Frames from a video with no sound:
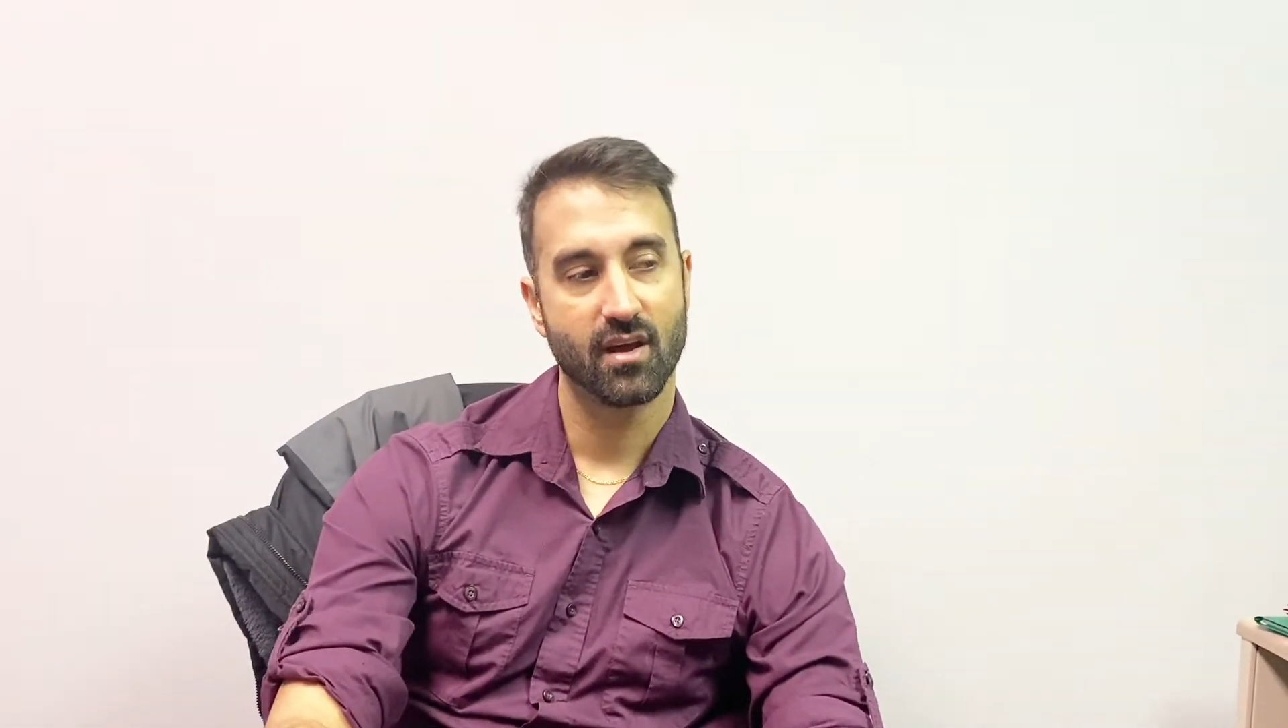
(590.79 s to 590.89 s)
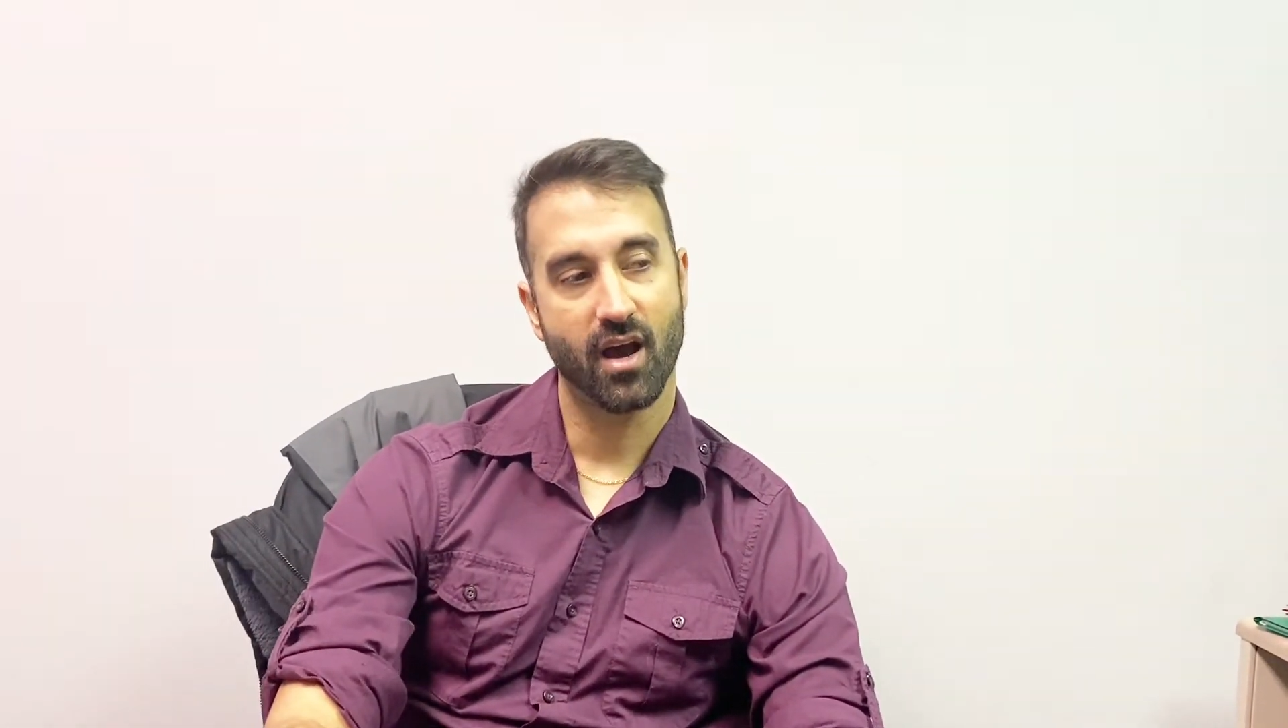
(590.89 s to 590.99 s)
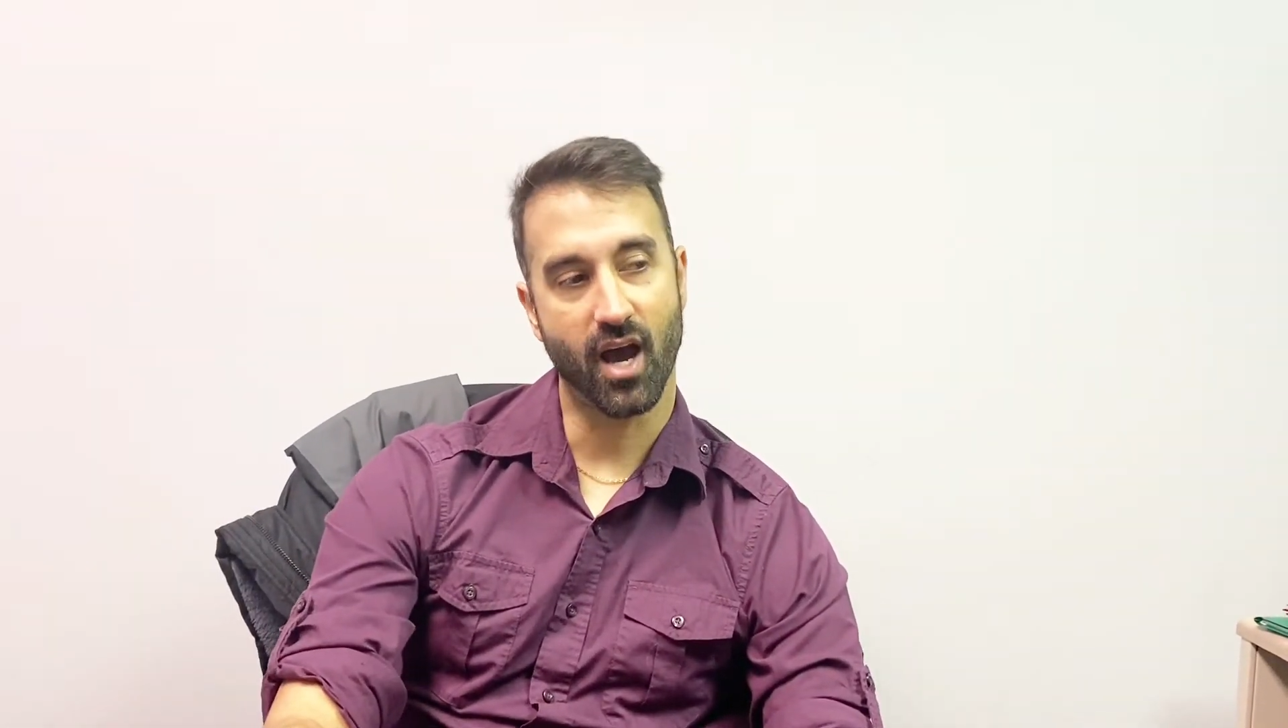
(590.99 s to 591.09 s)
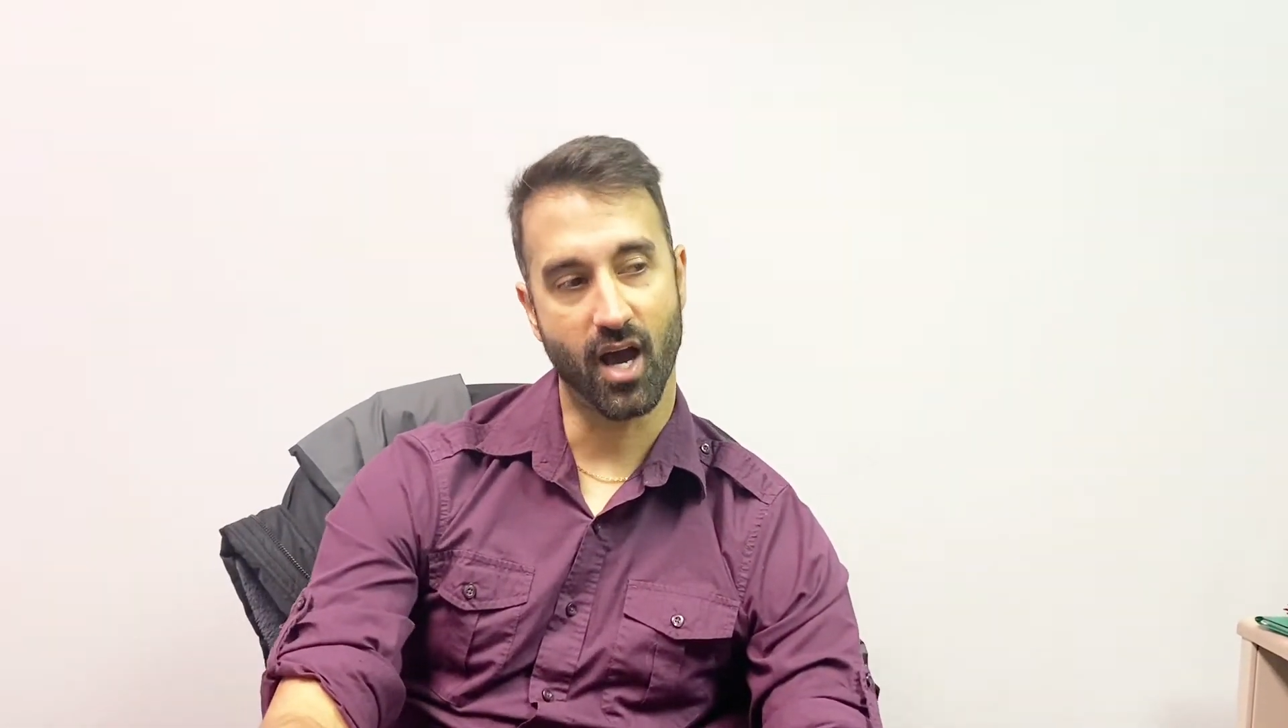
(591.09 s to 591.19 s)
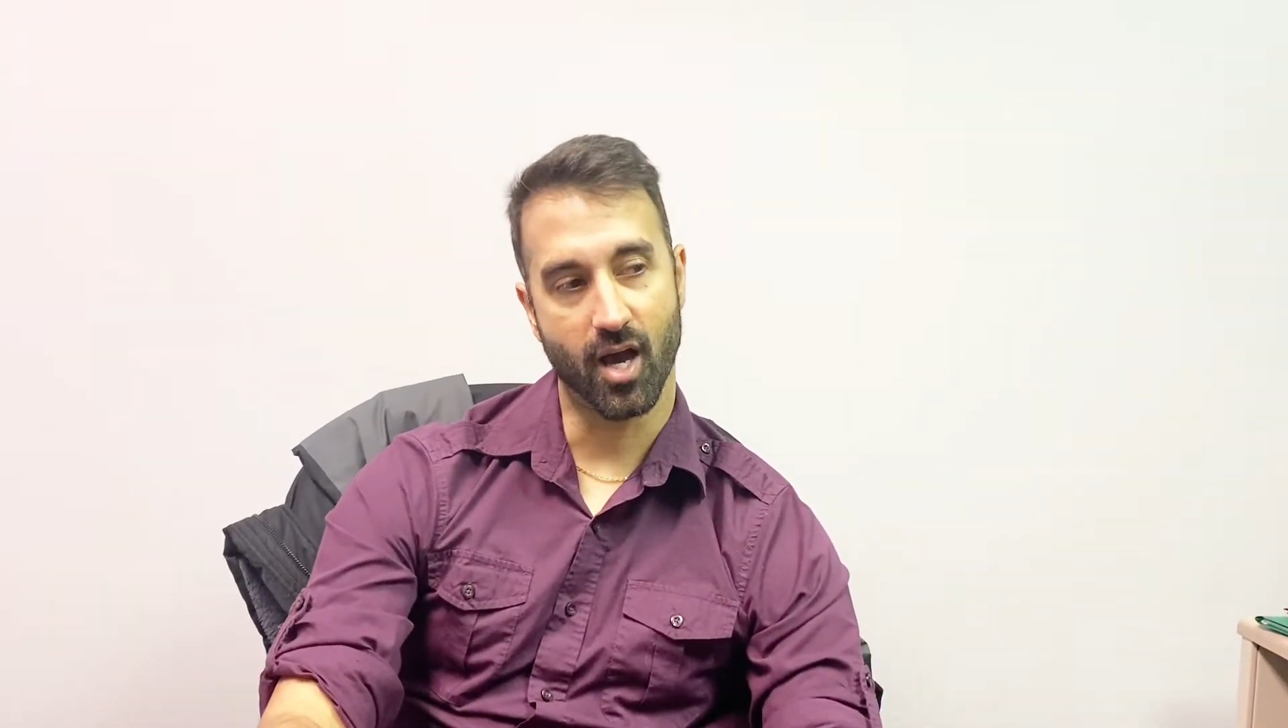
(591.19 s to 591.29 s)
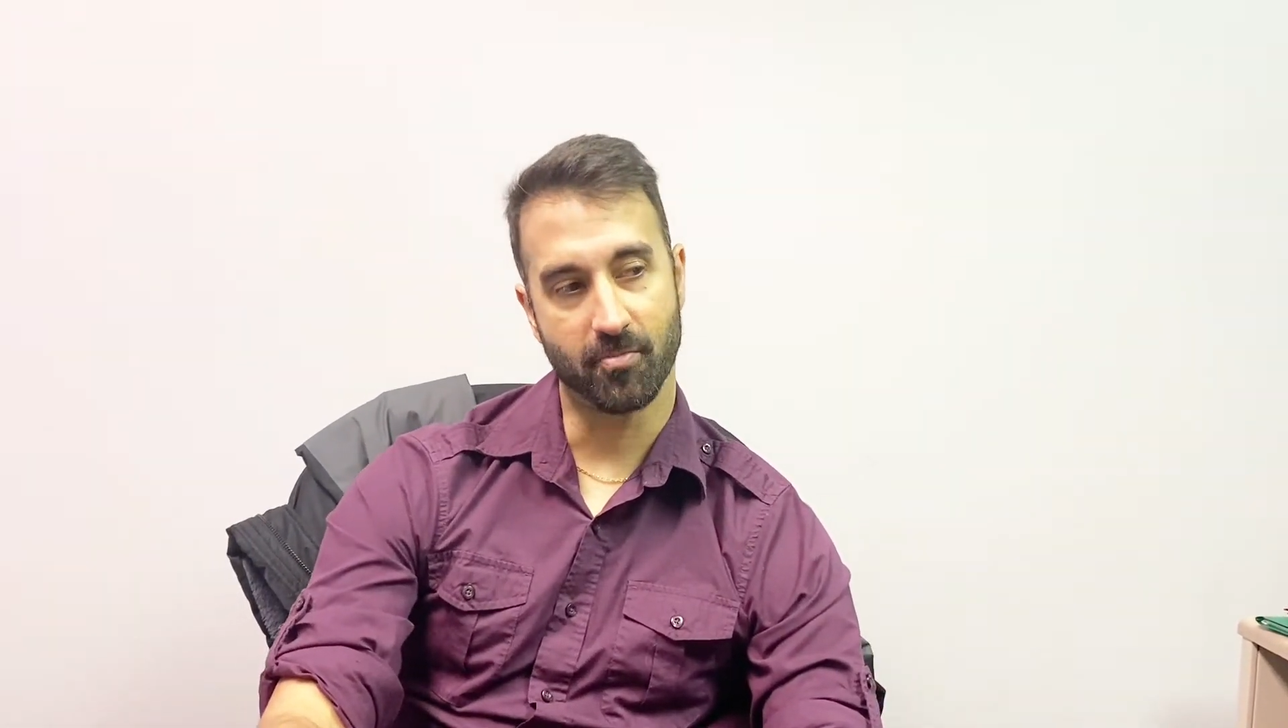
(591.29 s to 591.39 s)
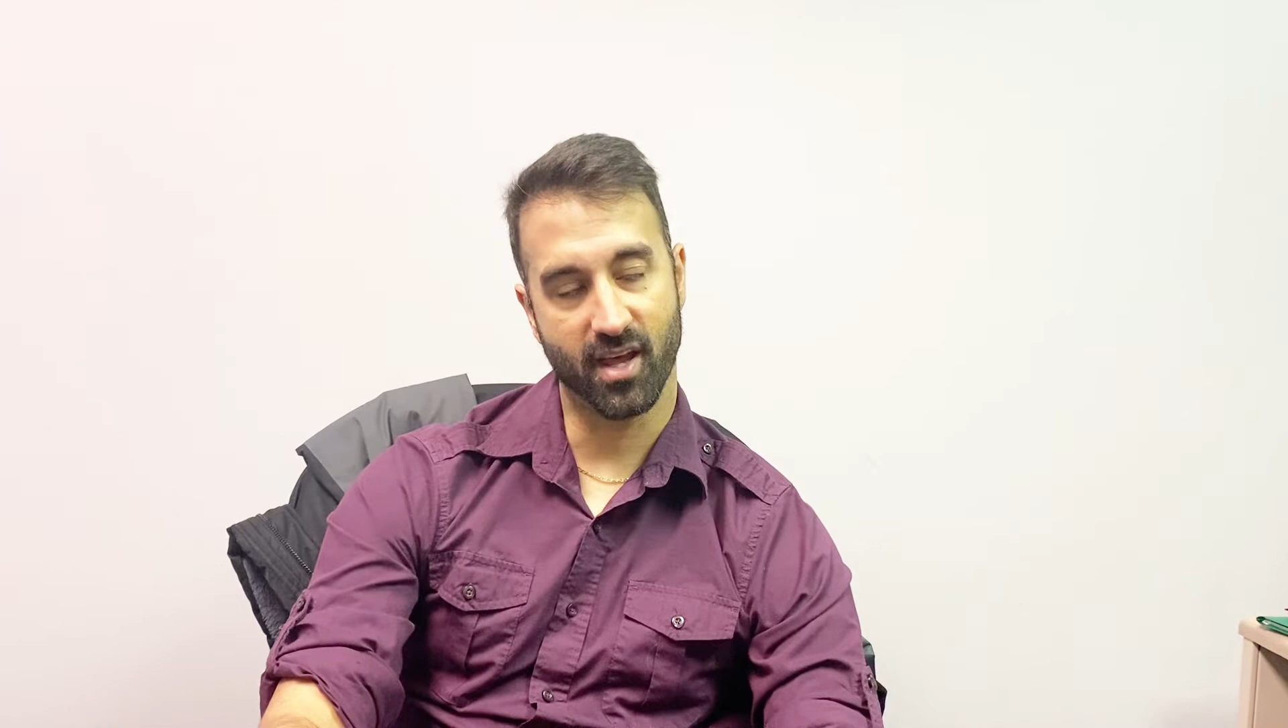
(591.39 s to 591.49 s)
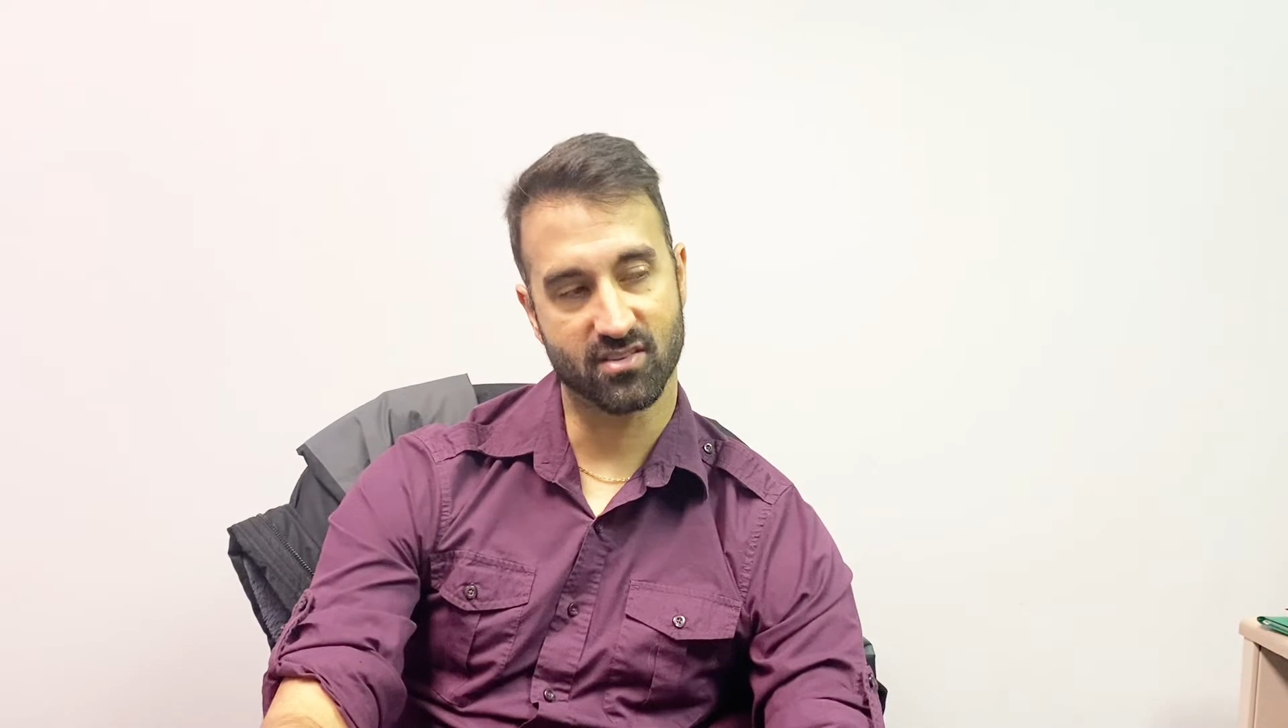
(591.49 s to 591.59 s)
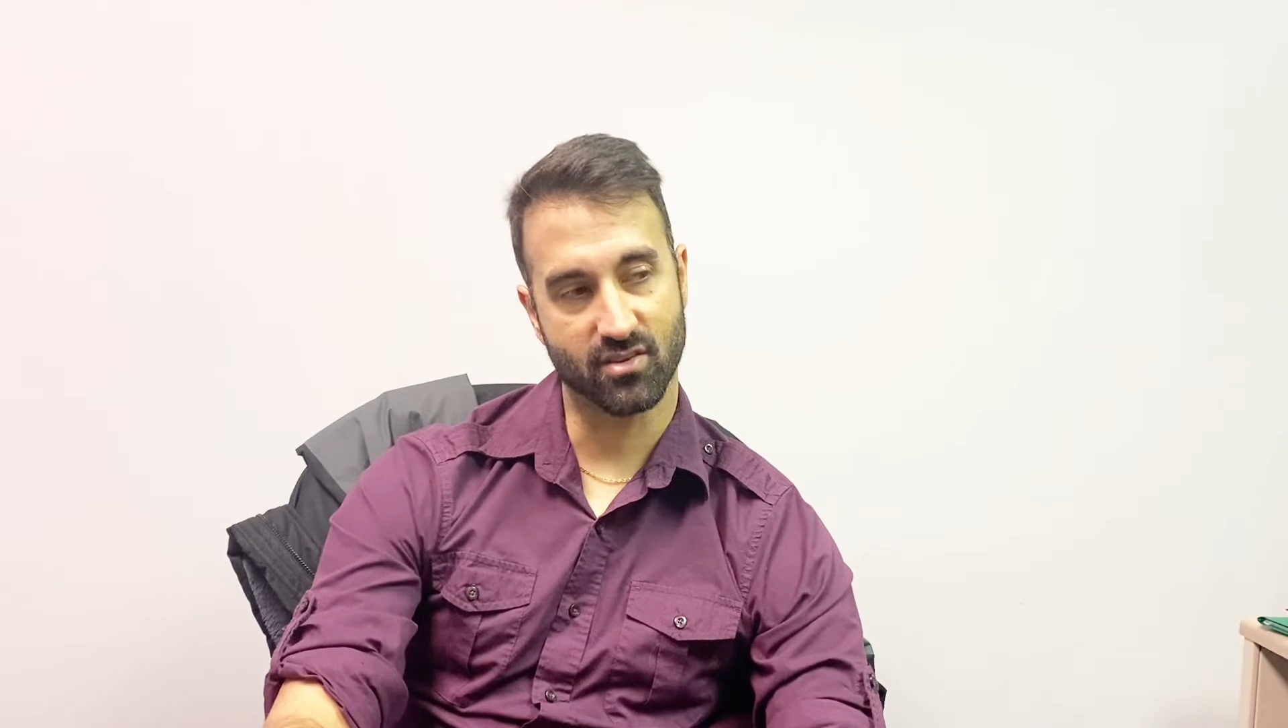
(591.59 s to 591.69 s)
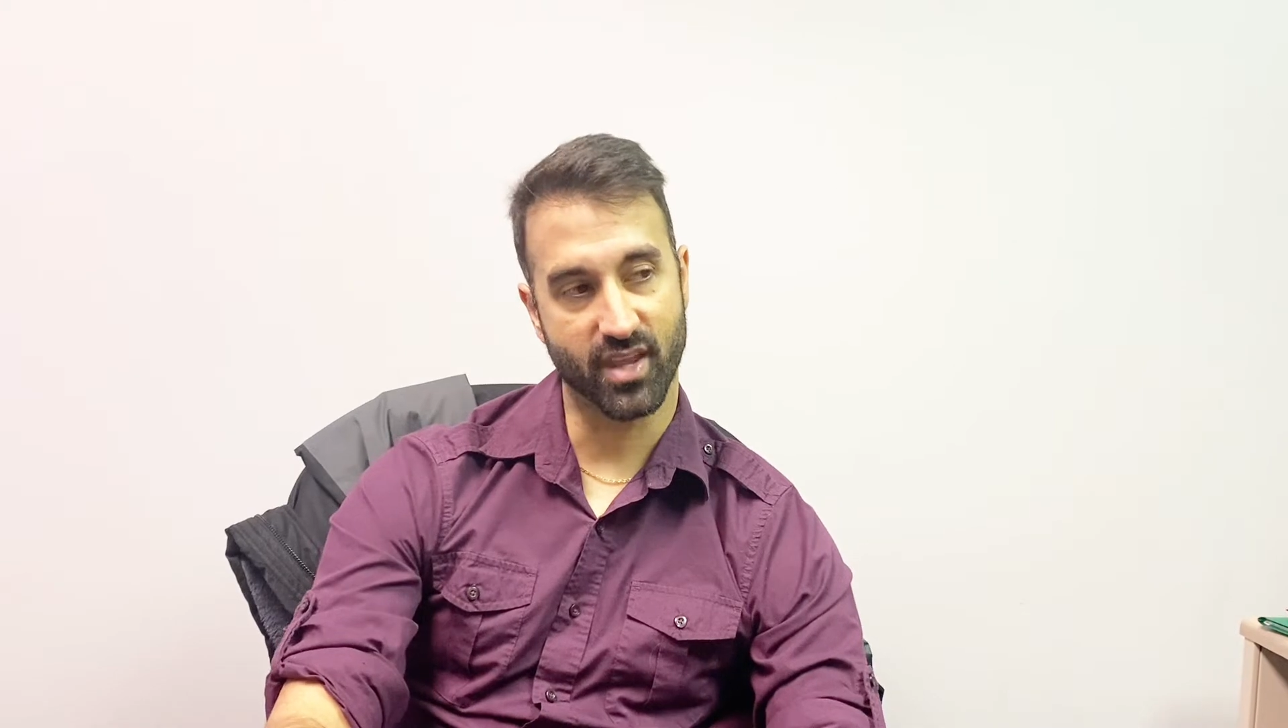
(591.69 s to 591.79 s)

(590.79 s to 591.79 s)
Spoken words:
And so